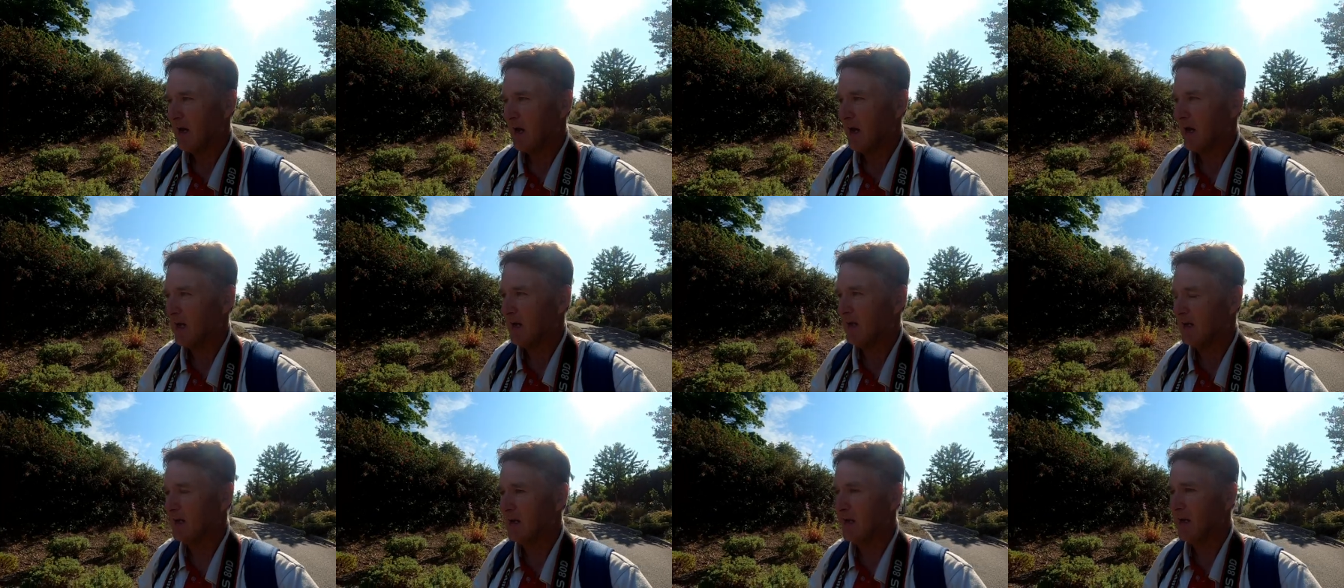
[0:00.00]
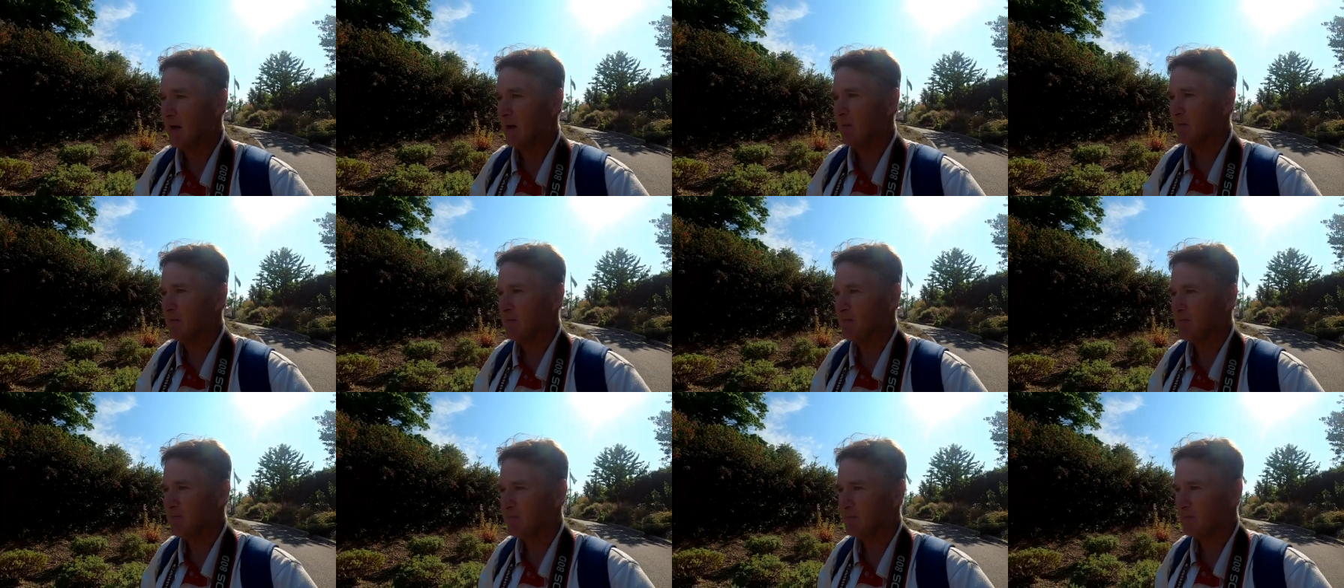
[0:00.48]
And
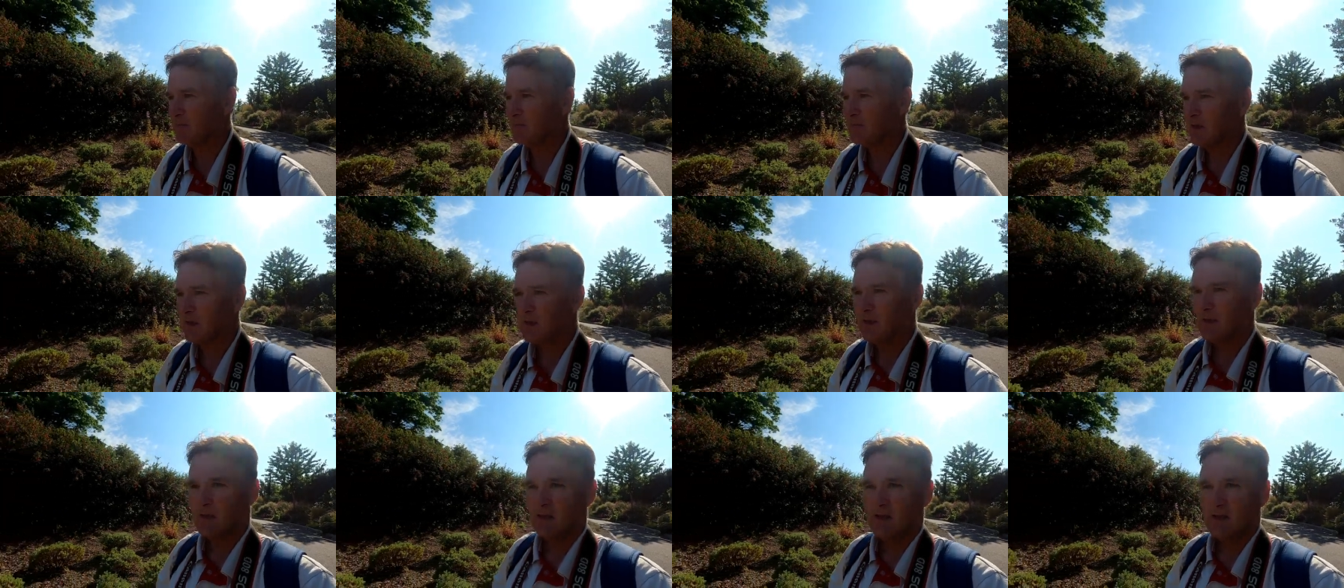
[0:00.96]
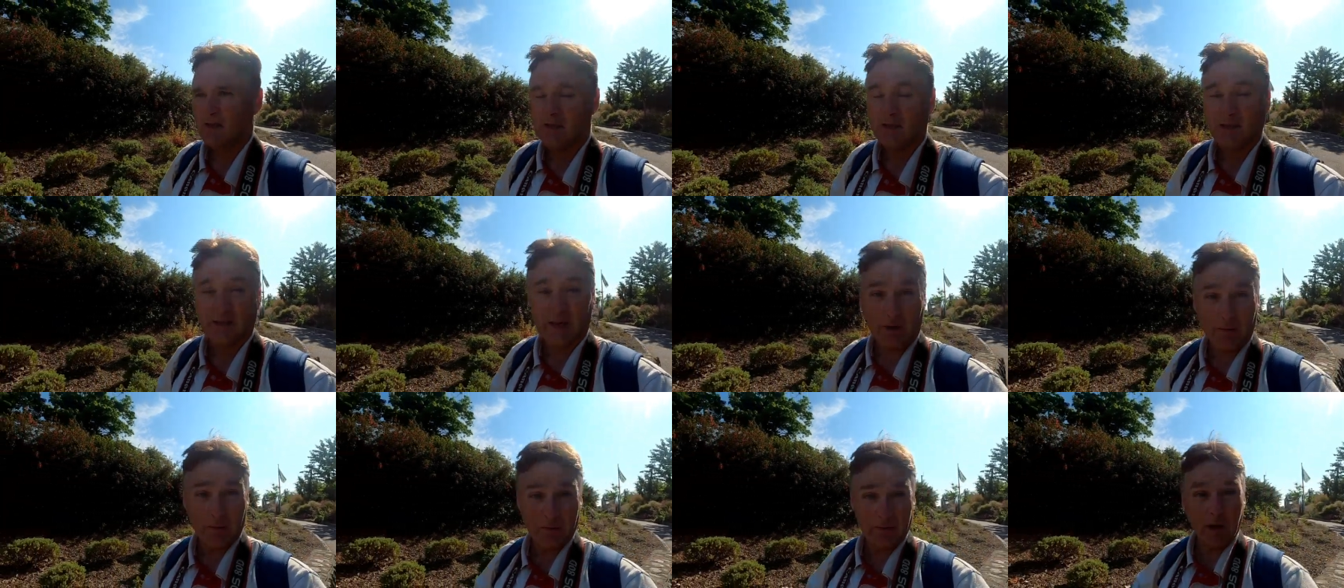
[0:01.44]
um,
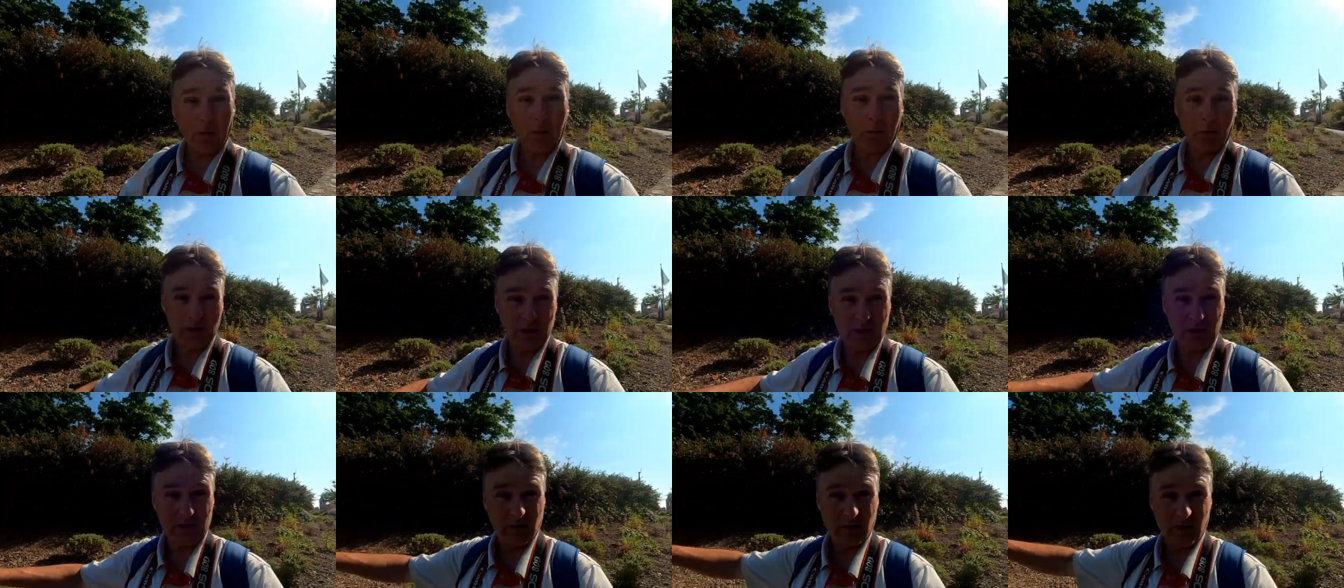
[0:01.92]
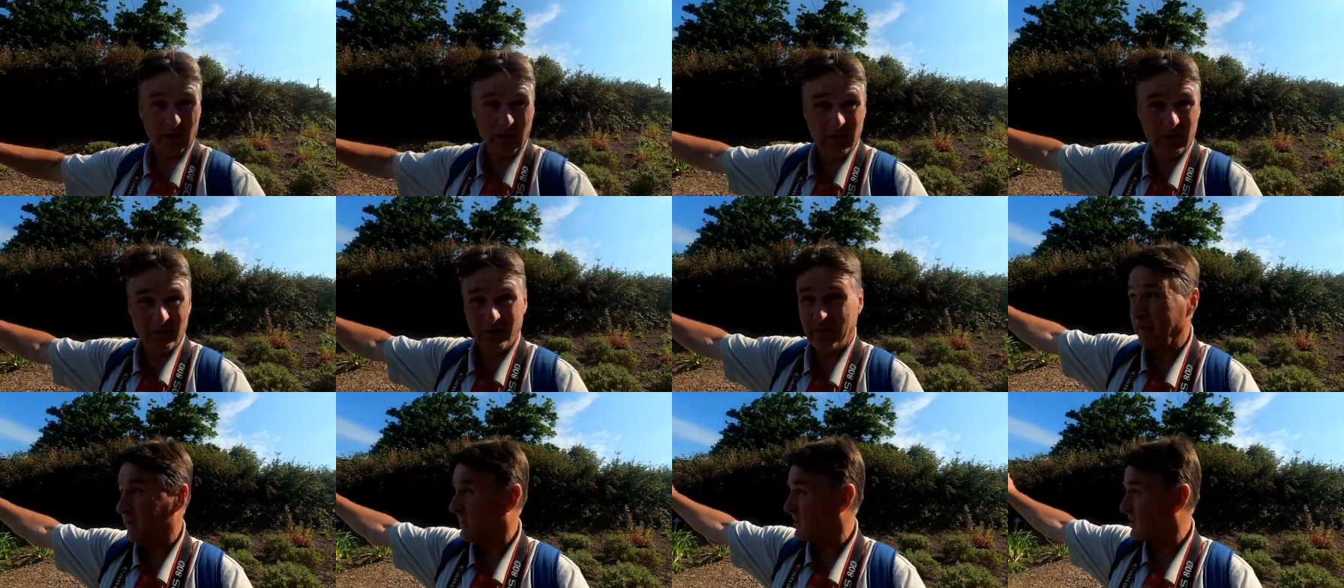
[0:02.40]
that, that was in
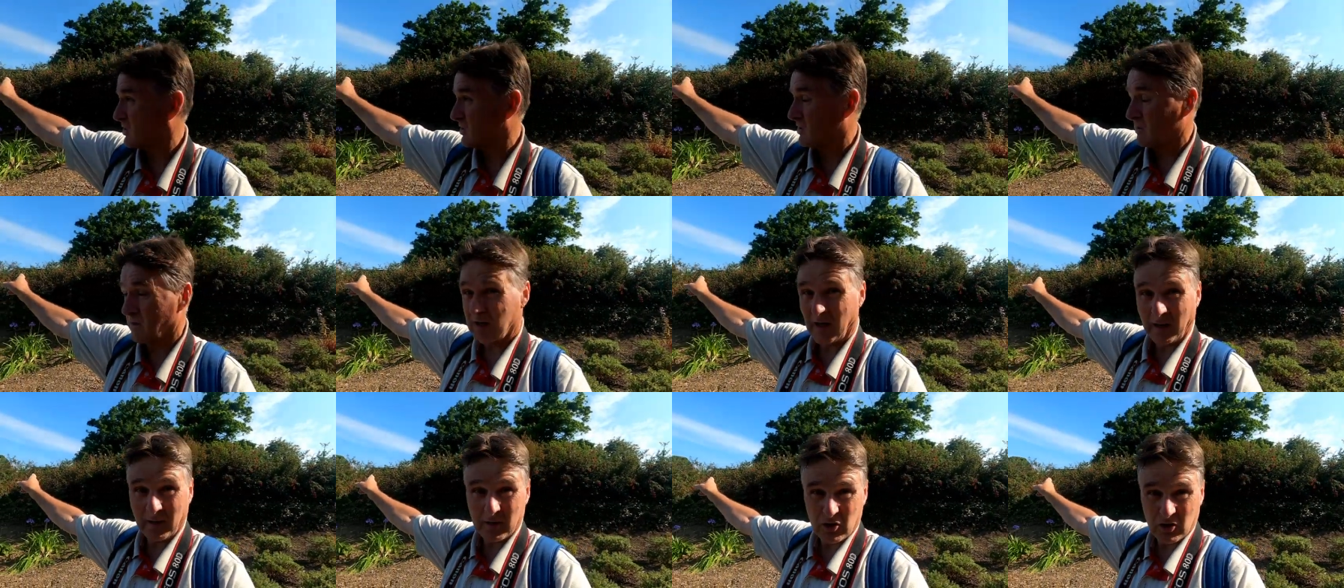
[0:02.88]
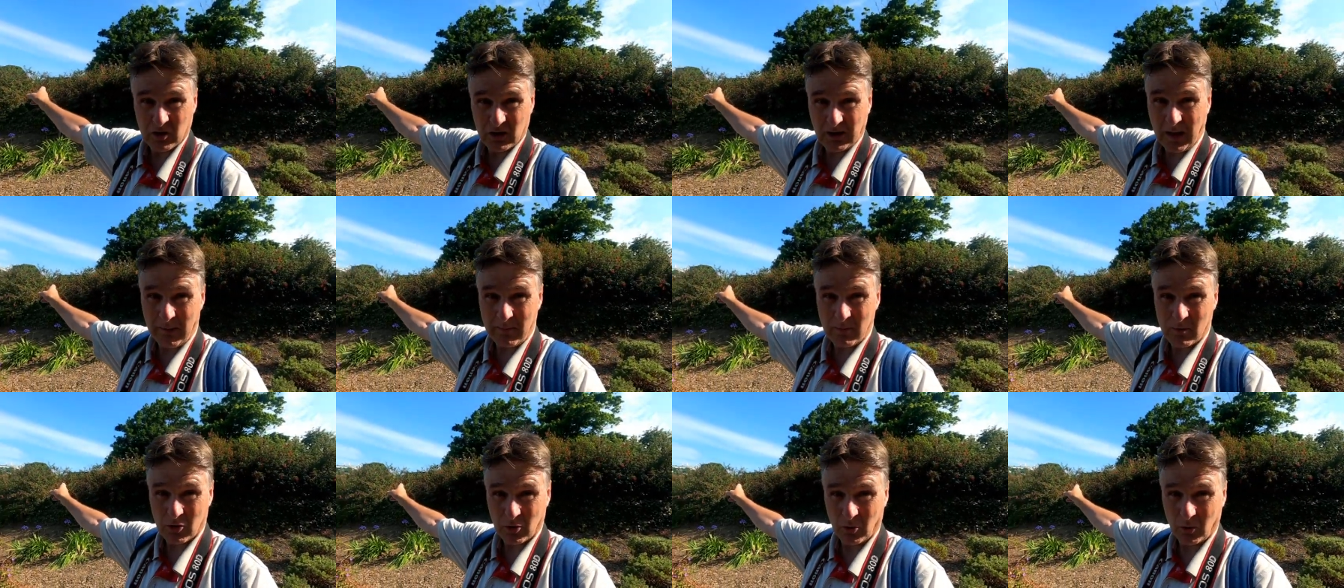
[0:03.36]
the village that I just
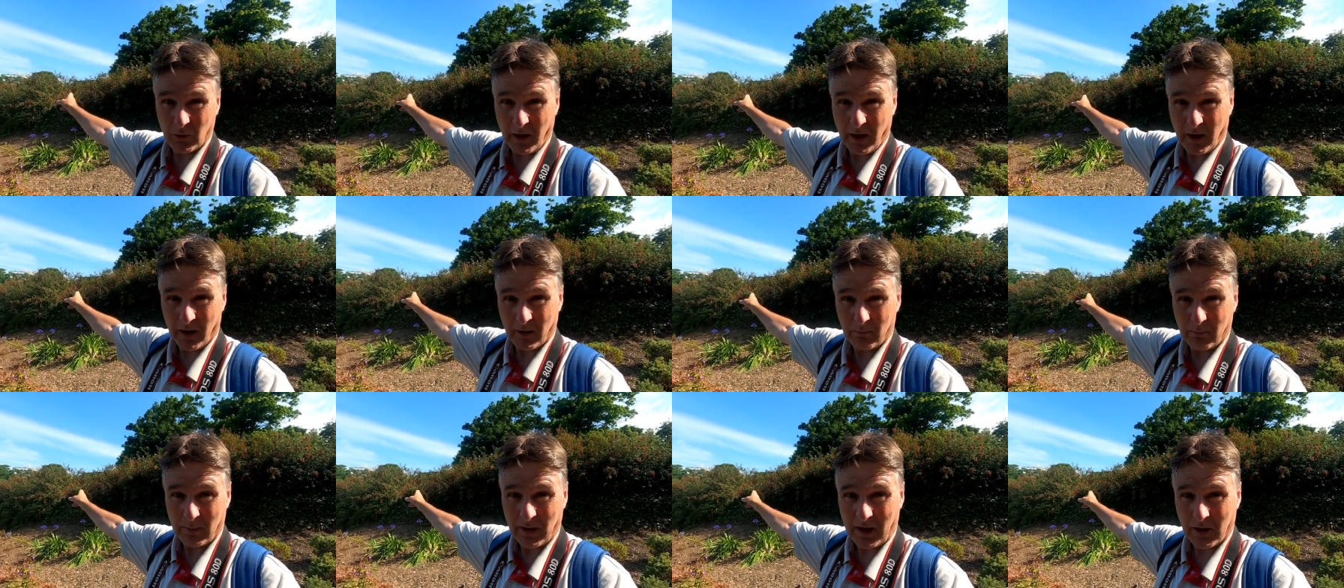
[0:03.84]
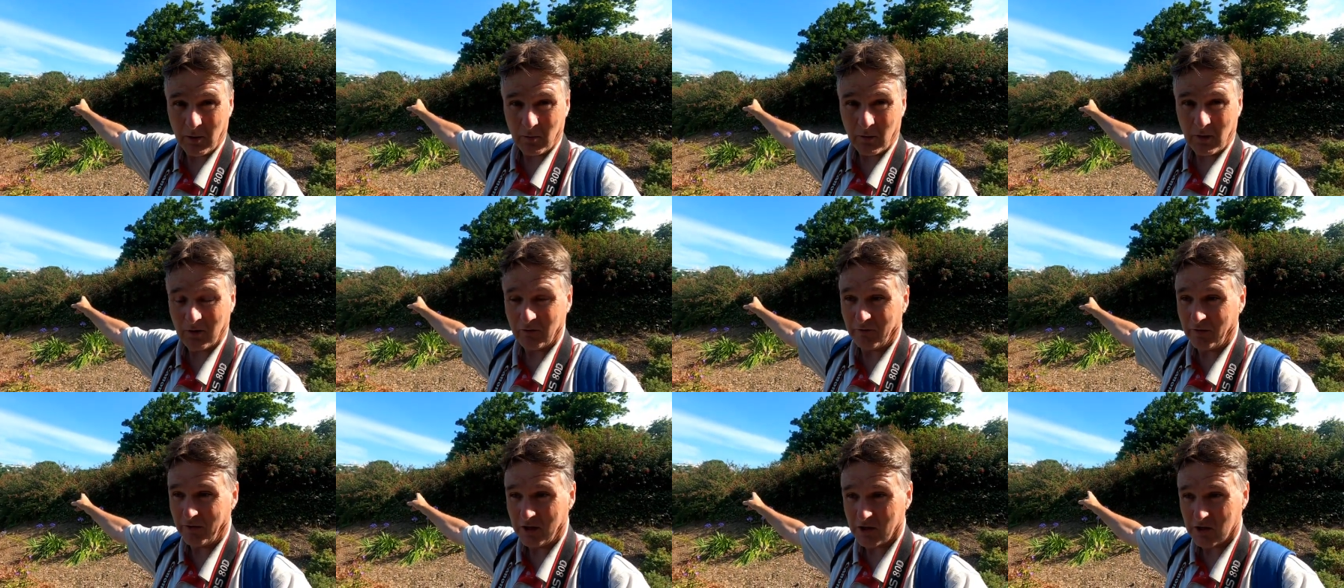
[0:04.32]
came through there,
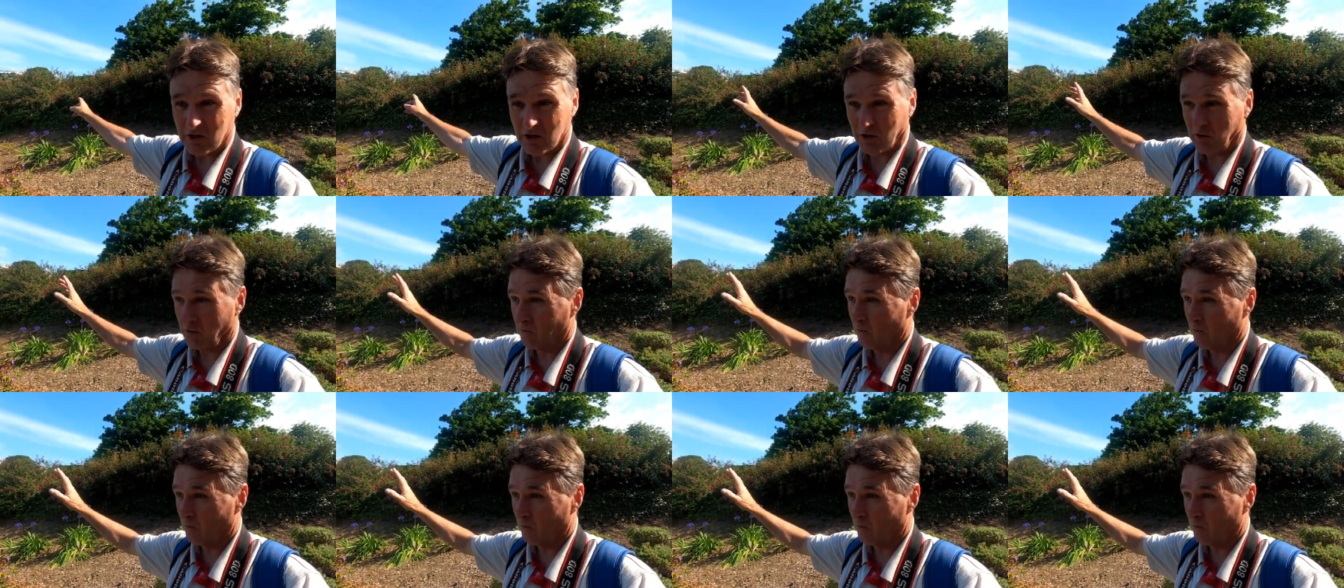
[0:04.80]
Blackrock Village. I